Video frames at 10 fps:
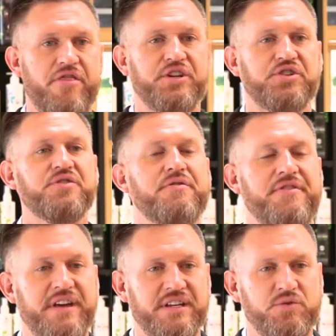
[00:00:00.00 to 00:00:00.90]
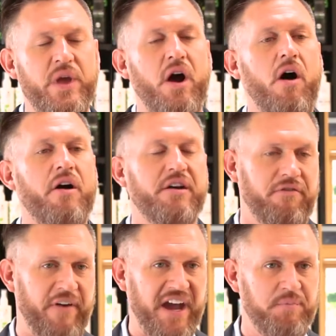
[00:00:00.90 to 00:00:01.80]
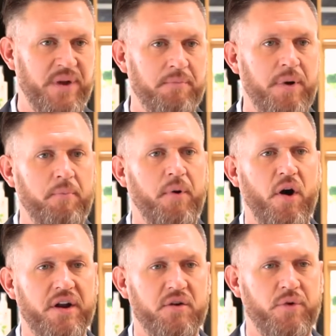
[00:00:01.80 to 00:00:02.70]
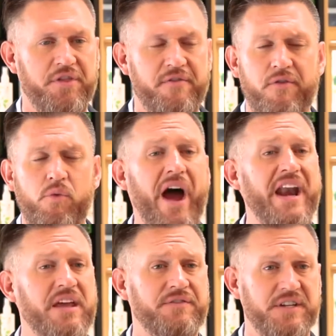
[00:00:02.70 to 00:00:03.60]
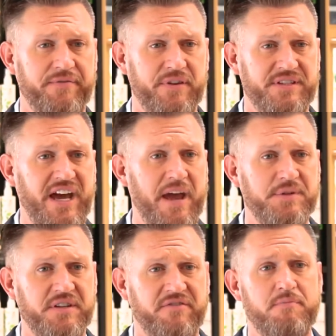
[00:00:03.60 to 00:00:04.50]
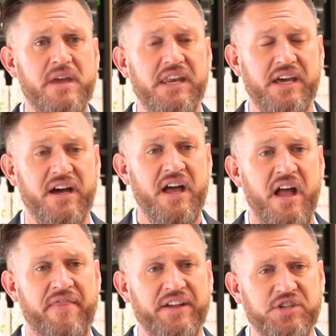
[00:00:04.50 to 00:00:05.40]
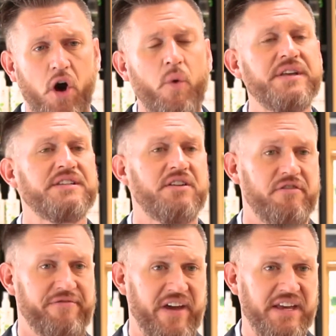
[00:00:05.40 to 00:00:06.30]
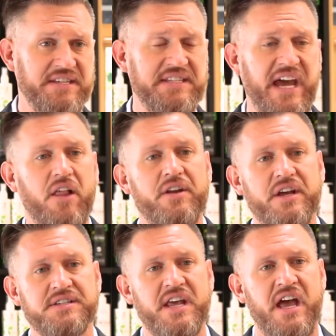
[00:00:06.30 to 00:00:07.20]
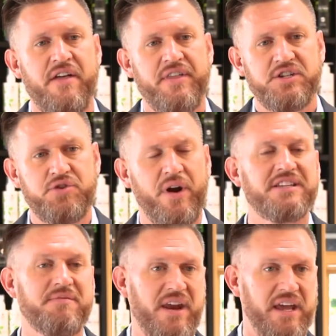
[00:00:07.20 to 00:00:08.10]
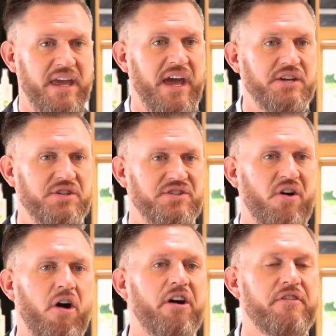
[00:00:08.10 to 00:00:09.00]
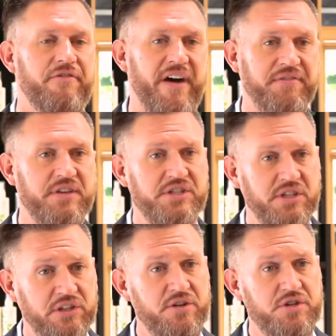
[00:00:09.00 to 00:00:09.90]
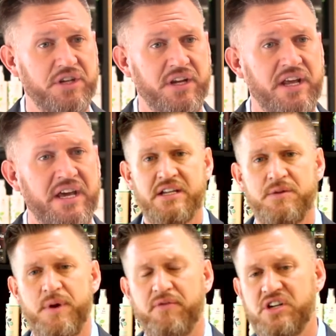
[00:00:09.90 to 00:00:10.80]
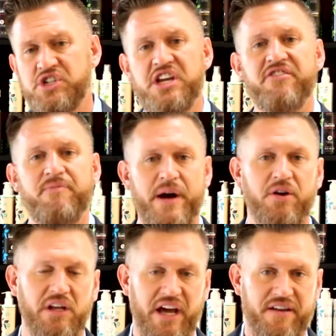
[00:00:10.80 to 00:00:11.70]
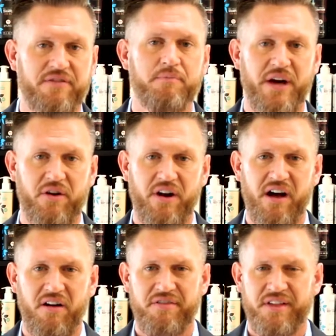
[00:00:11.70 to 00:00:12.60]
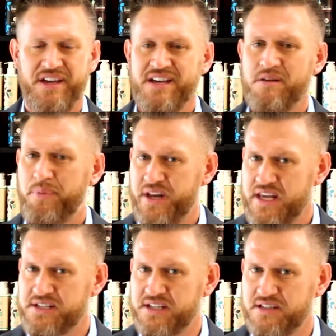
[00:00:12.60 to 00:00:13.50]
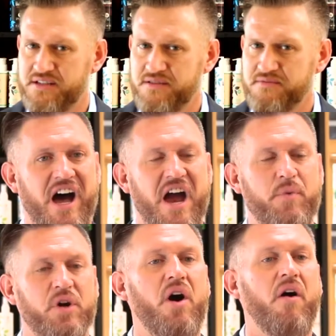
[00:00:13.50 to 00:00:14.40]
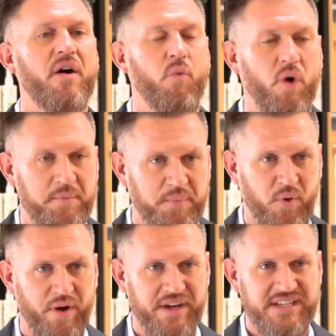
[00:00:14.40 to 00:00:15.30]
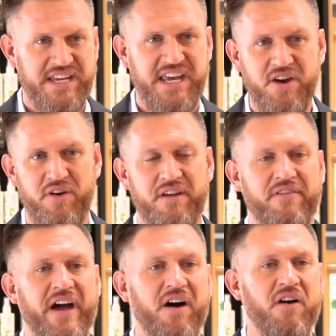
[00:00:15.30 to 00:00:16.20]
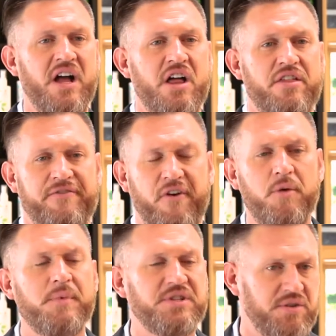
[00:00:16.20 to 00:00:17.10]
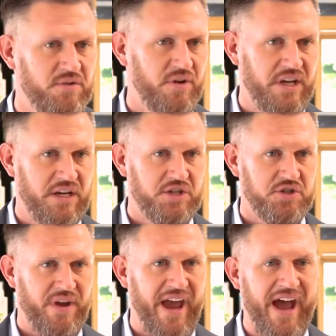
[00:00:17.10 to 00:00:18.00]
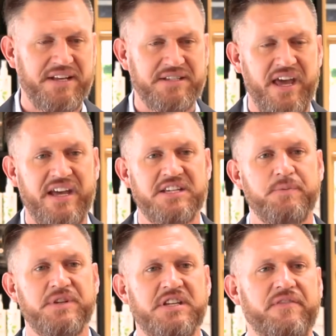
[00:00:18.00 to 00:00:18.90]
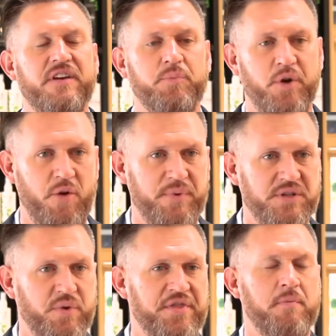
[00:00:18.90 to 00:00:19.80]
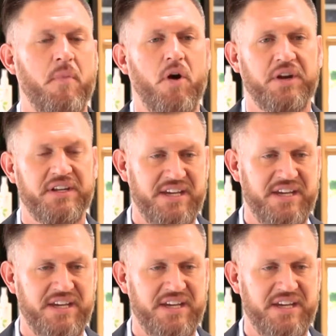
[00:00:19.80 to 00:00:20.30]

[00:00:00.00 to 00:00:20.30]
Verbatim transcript: The truth is, we are in fact being bombarded with a variety of different types of media that's always in our face telling us that drugs and medications are in fact the solution to be able to achieve better life and better health. But is it? I recall at one point hearing of how the pharmaceutical industry has a specific purpose with their marketing